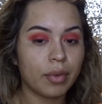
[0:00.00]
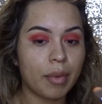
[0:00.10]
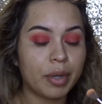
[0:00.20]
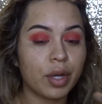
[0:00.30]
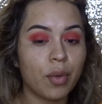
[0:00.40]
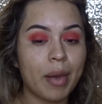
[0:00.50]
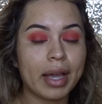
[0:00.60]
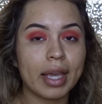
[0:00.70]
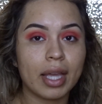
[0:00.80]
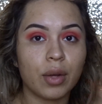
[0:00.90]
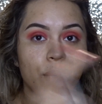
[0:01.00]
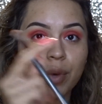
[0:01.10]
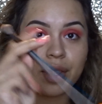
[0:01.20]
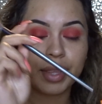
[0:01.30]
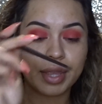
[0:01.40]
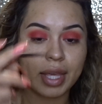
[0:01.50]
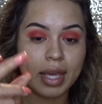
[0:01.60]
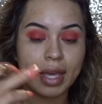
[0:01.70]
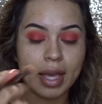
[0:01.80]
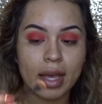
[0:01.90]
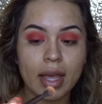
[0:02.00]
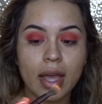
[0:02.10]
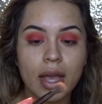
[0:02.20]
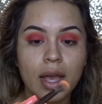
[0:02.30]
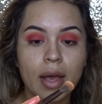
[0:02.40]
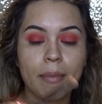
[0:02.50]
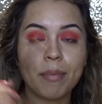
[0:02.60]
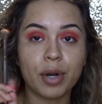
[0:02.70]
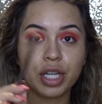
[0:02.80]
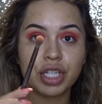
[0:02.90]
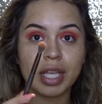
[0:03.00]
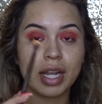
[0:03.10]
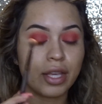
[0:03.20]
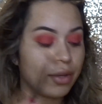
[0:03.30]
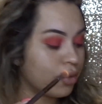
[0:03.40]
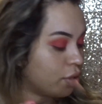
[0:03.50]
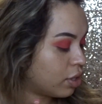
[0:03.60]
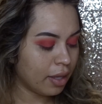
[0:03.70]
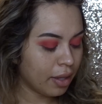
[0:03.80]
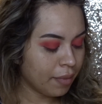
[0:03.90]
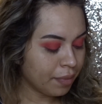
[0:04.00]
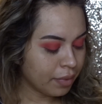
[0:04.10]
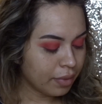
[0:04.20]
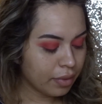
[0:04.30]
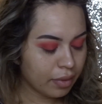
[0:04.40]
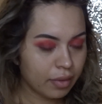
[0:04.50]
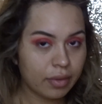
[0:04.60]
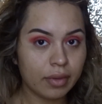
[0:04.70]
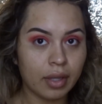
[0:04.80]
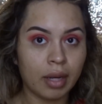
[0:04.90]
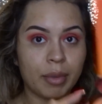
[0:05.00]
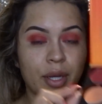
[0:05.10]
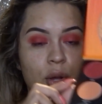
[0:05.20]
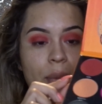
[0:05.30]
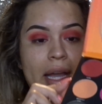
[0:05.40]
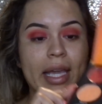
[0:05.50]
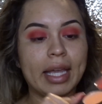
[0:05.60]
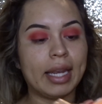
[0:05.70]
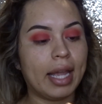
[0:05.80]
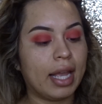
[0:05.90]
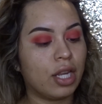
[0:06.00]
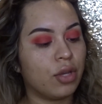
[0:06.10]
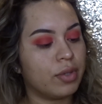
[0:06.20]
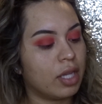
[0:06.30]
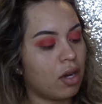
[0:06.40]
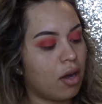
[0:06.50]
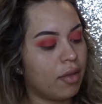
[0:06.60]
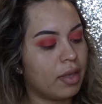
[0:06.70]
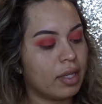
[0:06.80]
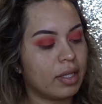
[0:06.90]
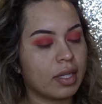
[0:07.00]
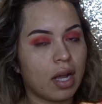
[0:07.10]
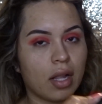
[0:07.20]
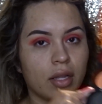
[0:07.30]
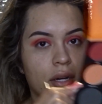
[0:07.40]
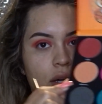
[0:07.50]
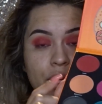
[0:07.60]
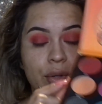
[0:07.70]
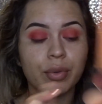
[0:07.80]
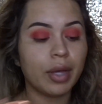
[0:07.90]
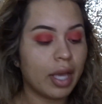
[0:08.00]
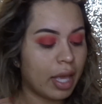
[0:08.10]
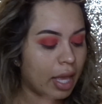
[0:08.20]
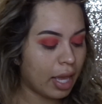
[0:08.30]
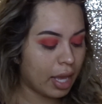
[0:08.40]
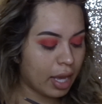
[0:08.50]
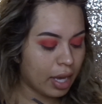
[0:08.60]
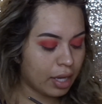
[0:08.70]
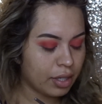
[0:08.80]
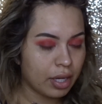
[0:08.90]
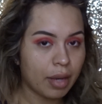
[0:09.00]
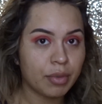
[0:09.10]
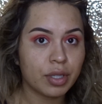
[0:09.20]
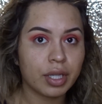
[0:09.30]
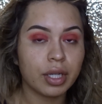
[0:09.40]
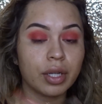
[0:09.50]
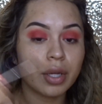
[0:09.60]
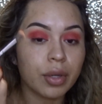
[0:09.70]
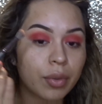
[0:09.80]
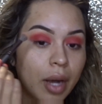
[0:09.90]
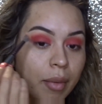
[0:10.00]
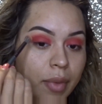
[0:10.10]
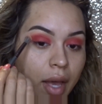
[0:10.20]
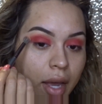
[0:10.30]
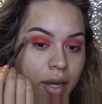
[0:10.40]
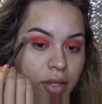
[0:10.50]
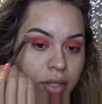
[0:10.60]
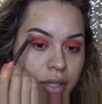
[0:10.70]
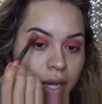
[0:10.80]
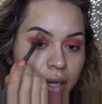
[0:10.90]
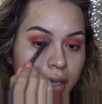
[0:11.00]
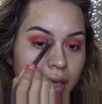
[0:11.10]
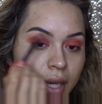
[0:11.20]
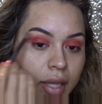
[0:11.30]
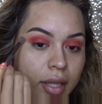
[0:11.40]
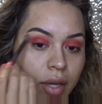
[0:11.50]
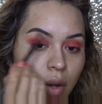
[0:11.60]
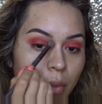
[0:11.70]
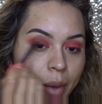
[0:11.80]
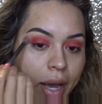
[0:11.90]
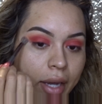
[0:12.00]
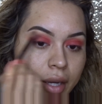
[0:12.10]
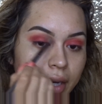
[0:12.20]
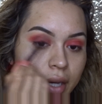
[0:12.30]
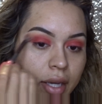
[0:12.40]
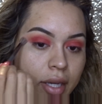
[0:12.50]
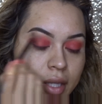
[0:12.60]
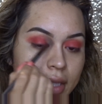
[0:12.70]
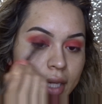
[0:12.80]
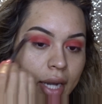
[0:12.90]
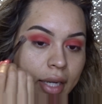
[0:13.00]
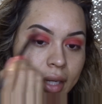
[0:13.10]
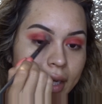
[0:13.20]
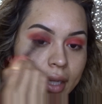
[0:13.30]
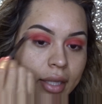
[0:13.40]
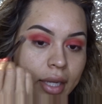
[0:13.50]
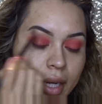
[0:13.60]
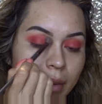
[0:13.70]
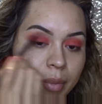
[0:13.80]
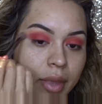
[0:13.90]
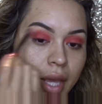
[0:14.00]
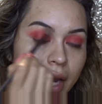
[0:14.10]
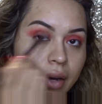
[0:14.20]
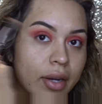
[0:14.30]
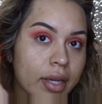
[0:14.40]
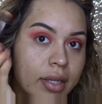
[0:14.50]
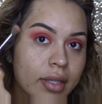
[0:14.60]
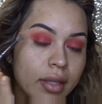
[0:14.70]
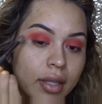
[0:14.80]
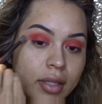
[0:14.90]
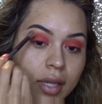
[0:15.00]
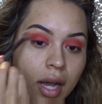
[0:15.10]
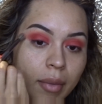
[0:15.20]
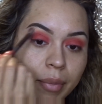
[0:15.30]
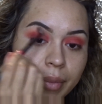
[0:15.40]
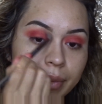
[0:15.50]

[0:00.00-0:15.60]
I'm going to go back in with the brush that I used, and I'm going to go back in and use it on this color. And I'm just gonna grab that and just kind of lightly go back to kind of clean up the areas on the top.